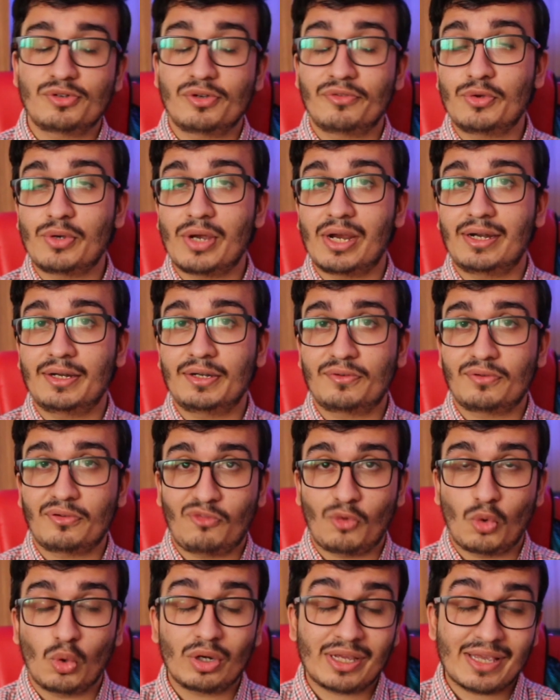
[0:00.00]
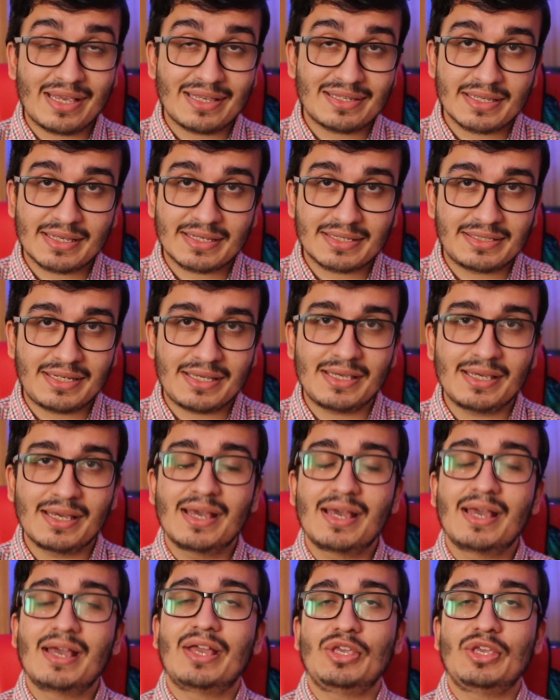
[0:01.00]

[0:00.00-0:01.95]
So if you edit 4K 60,